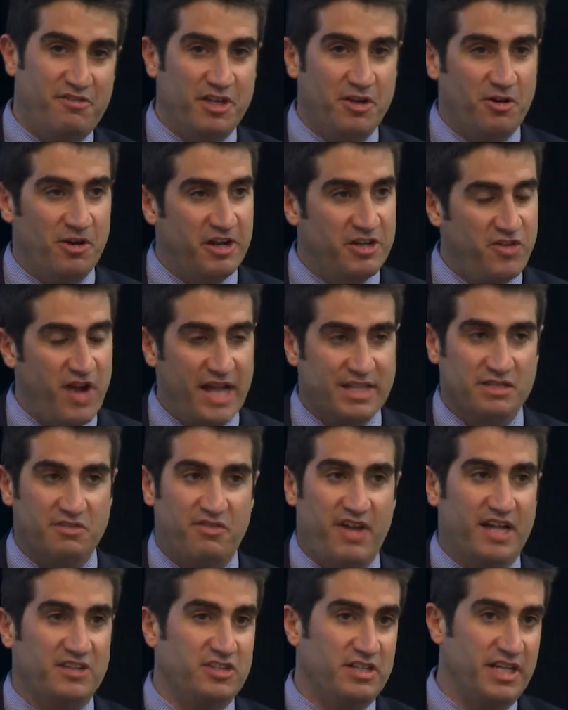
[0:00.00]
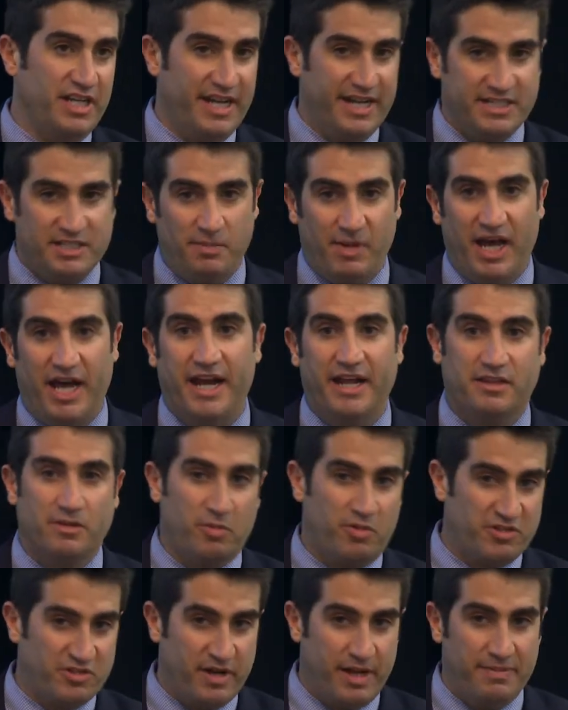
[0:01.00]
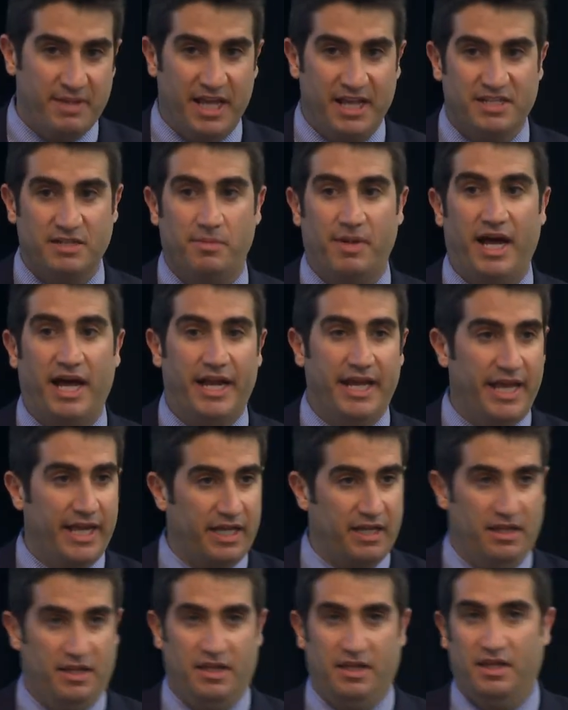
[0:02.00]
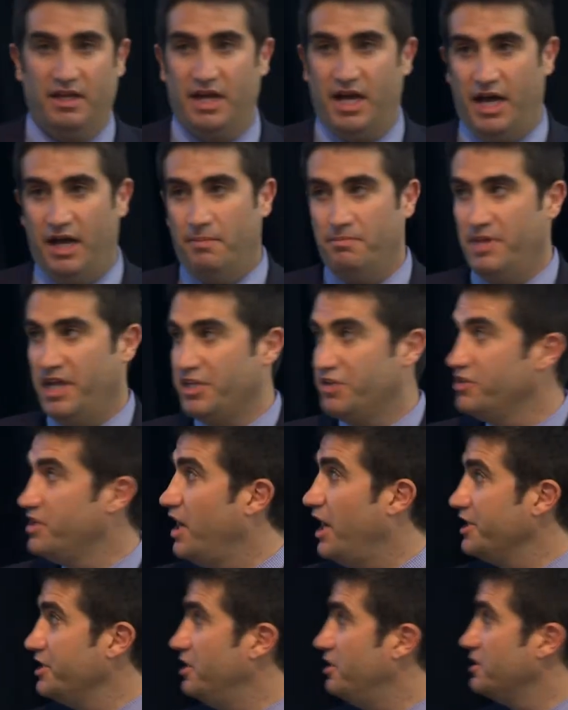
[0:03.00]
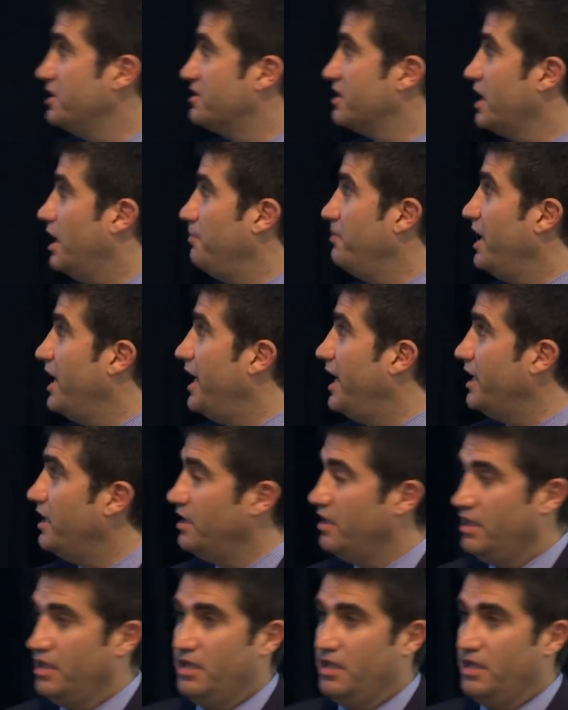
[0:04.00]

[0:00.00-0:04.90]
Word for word: a urinary tract infection, you need an antibiotic, they'll prescribe the antibiotic, um, and you're done. You don't need to come in.